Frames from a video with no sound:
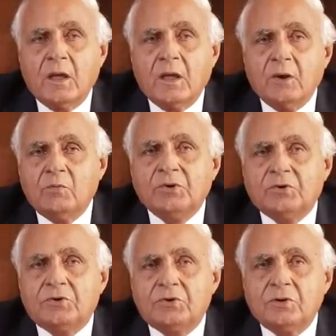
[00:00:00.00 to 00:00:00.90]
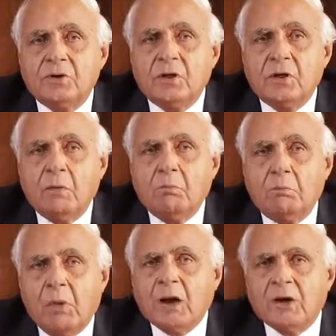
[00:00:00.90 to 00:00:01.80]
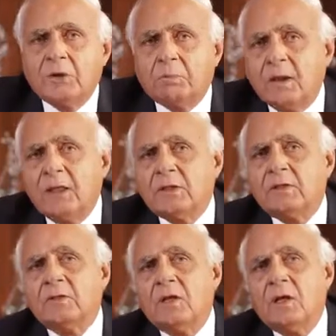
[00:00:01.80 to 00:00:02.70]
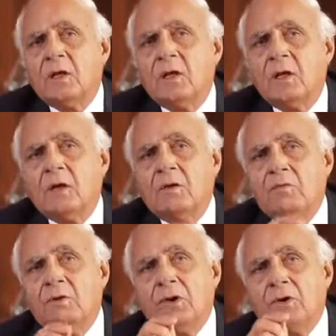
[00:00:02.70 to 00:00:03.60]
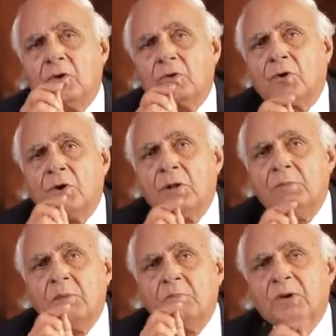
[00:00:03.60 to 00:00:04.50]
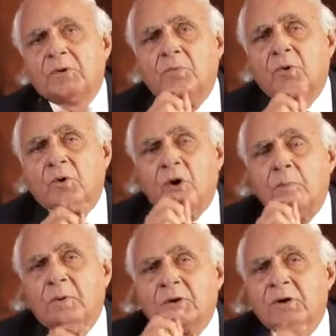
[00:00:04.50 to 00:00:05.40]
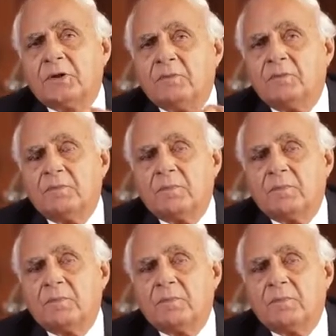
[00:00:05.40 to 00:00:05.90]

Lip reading: in which marketplace will not only be much more competitive,